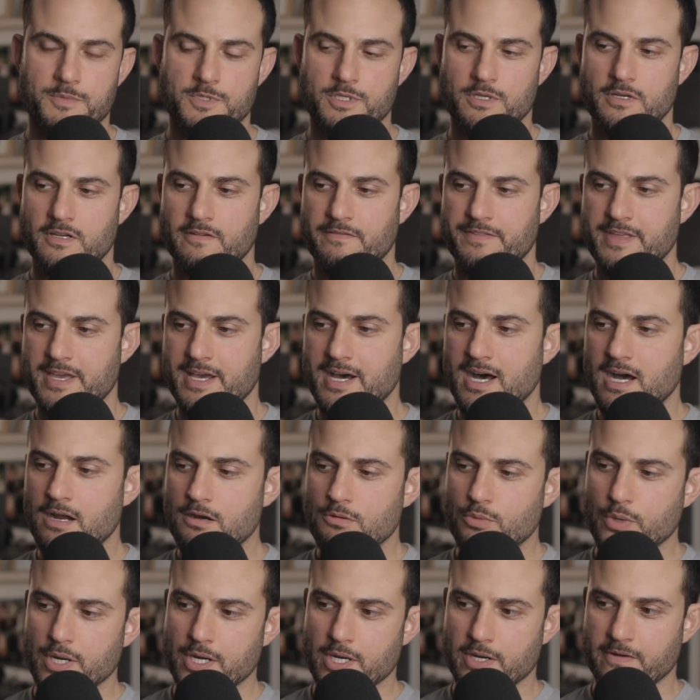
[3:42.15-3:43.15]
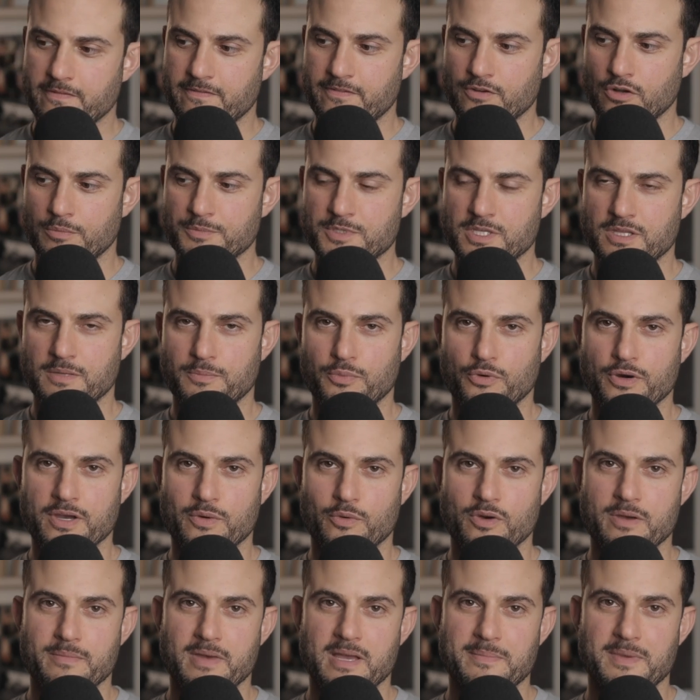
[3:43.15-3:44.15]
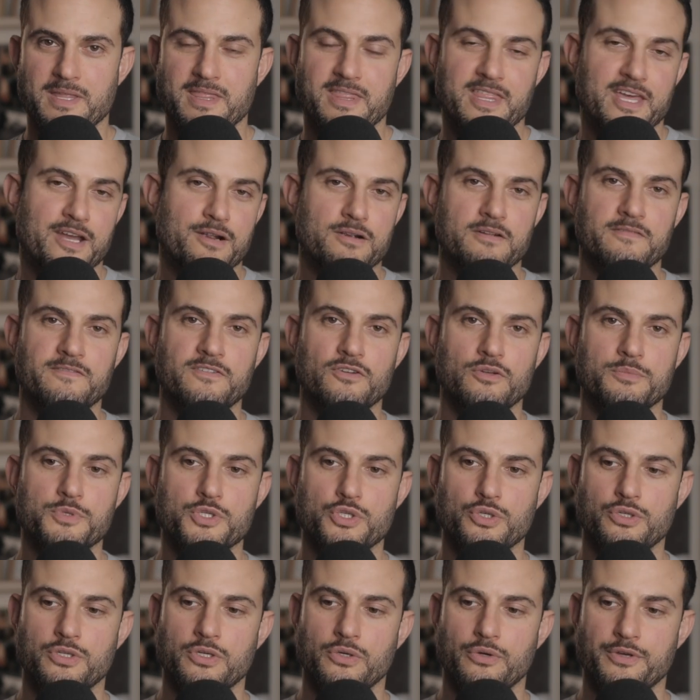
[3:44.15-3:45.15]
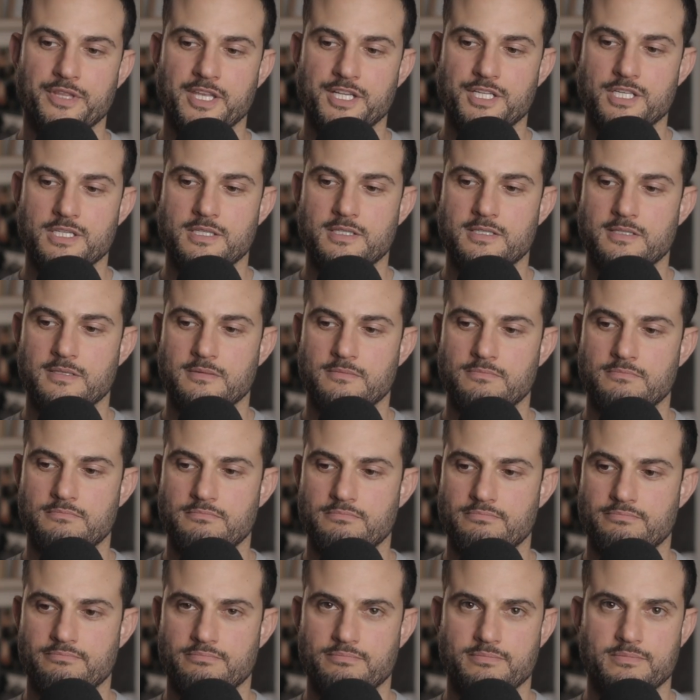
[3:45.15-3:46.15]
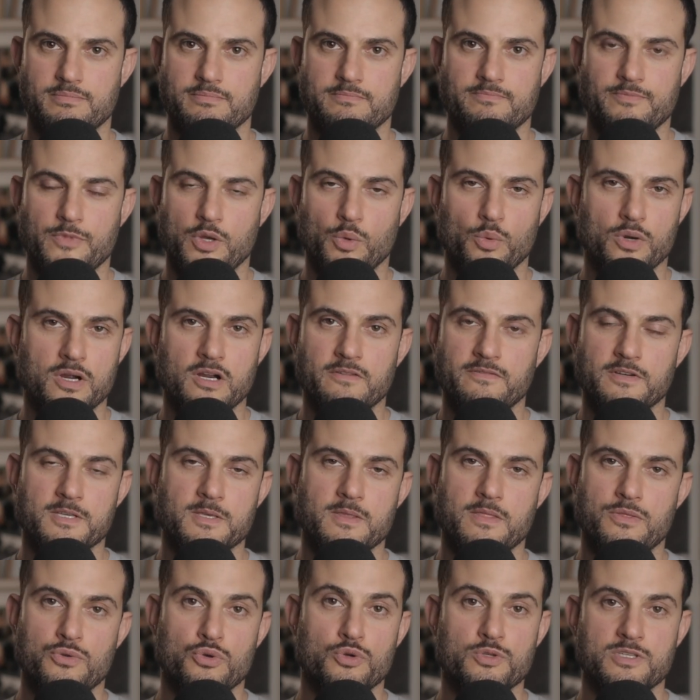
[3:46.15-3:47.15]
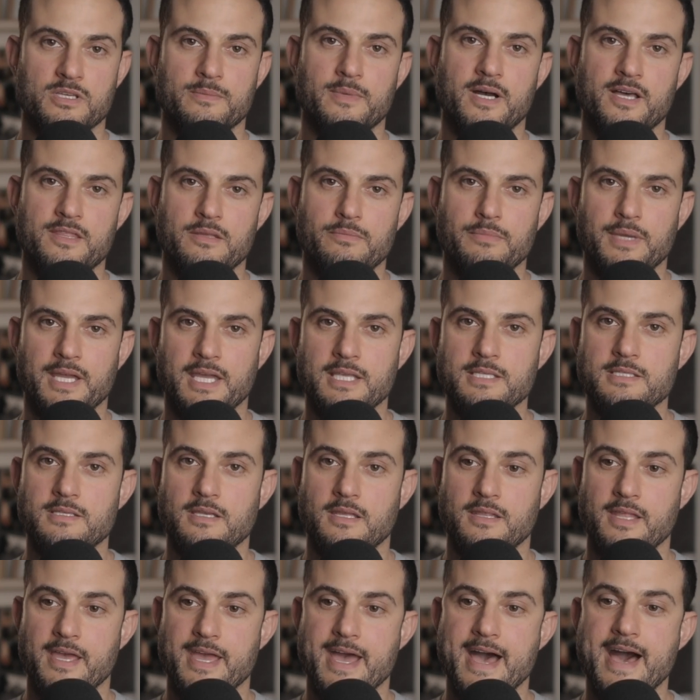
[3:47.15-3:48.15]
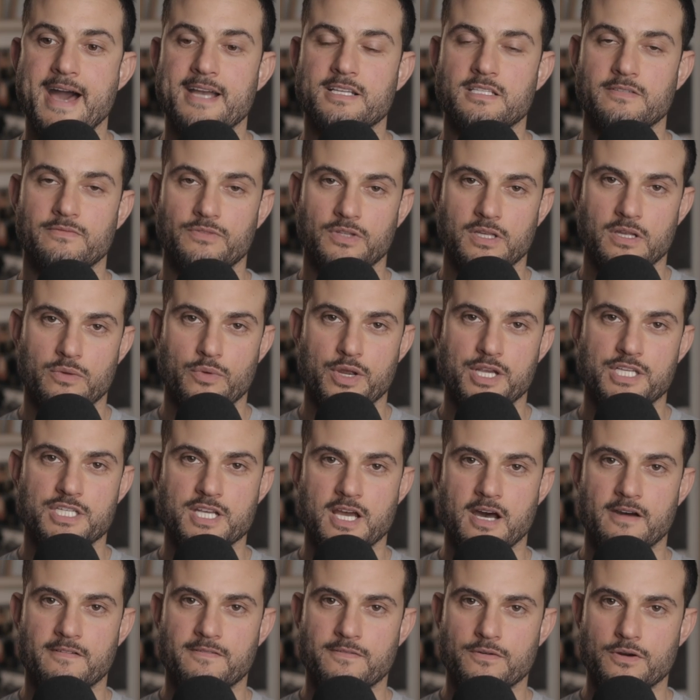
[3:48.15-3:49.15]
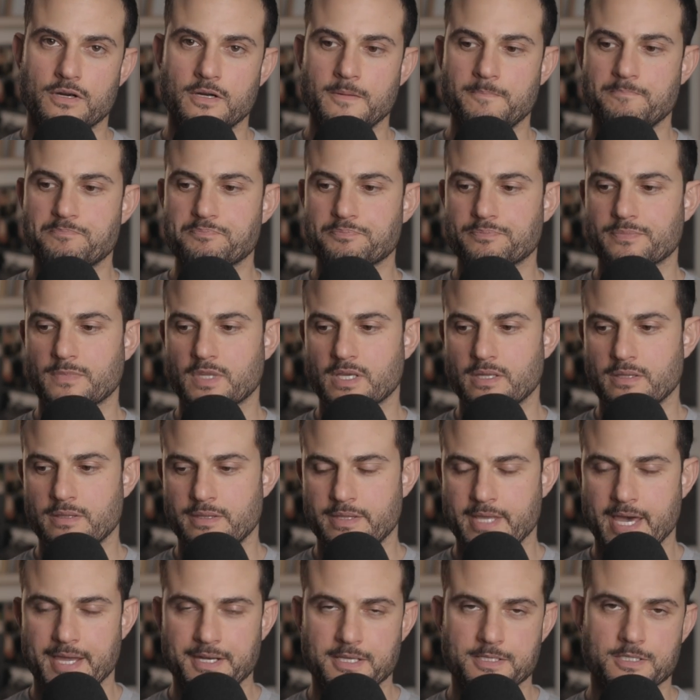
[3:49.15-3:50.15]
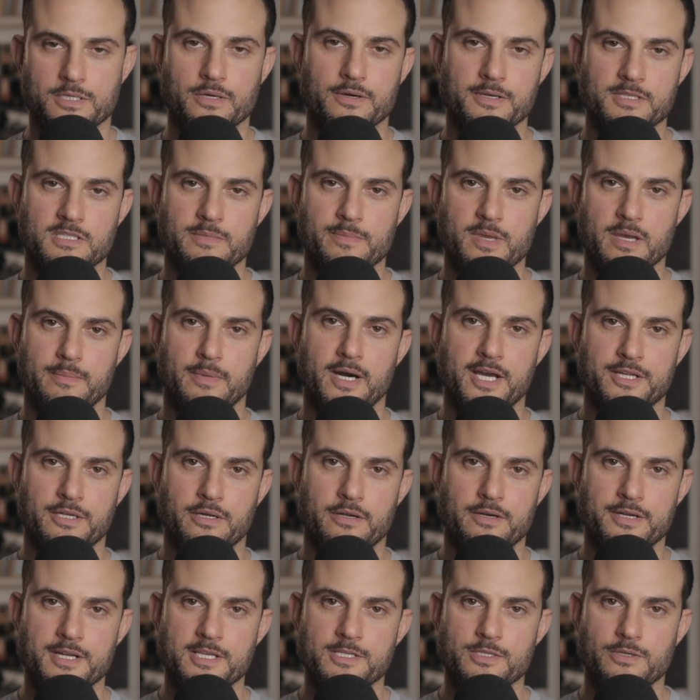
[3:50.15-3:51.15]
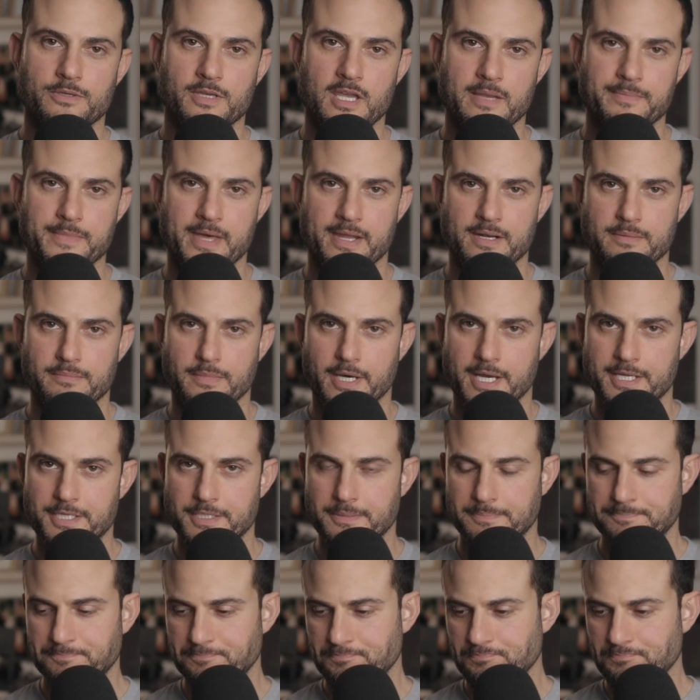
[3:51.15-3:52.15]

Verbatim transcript: So if they are aware of film to the point where maybe they're a film shooter, or they're just aware of it through some other means and they actively reach out for it, that is going to be a minority. So keep that in mind.